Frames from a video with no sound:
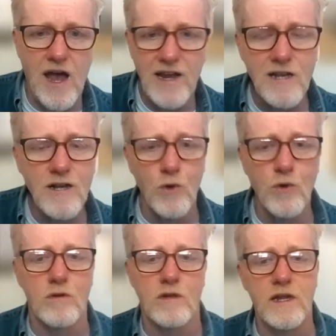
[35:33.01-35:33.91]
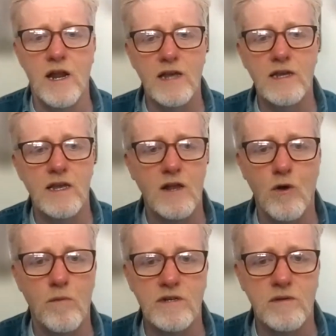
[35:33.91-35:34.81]
I can Google it and I can get
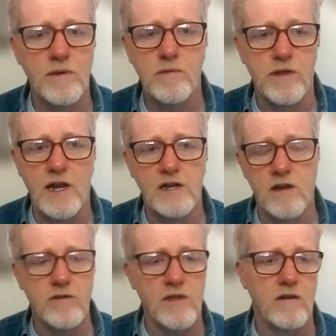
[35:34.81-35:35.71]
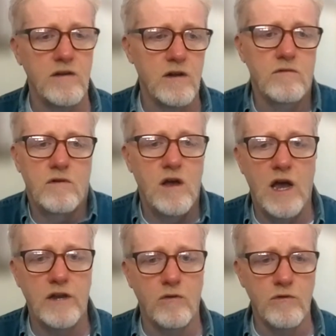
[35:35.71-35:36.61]
a whole bunch of people that I that you know
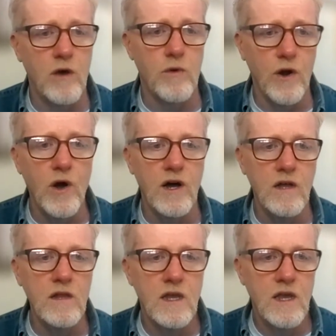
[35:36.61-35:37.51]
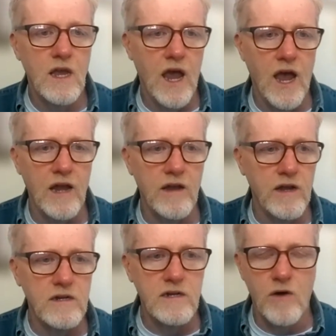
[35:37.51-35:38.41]
I don't know at all, and
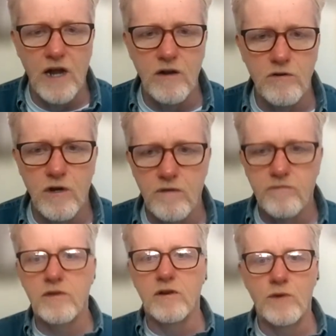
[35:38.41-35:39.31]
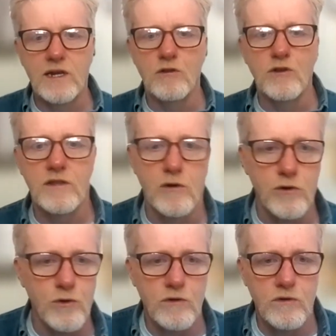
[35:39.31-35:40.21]
you know I don't know you know we can look at their
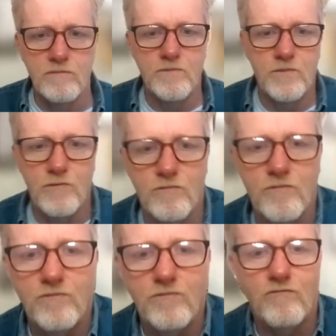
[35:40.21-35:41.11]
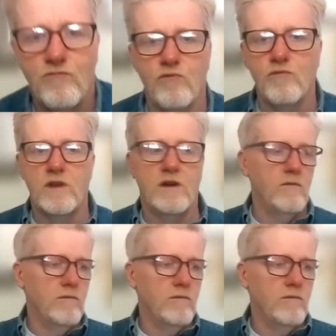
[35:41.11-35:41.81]
Google, you